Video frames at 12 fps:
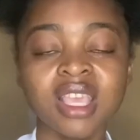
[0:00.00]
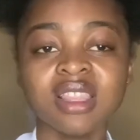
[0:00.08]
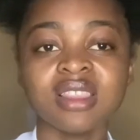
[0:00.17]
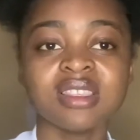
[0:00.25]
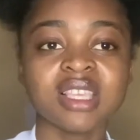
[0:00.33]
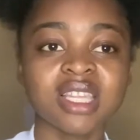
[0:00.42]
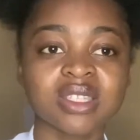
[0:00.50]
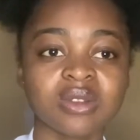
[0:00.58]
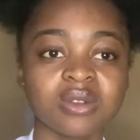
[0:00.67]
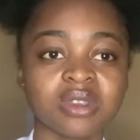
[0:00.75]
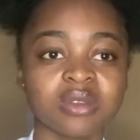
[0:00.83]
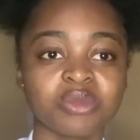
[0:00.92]
this side is not
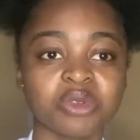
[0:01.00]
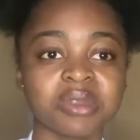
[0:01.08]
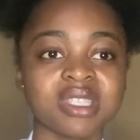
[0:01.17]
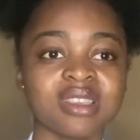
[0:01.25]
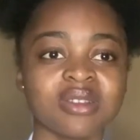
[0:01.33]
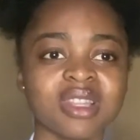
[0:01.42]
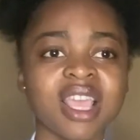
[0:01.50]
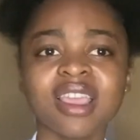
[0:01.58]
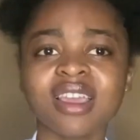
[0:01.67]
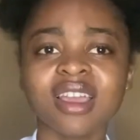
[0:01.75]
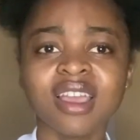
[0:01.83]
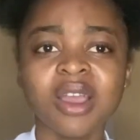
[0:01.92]
looking promising. Like,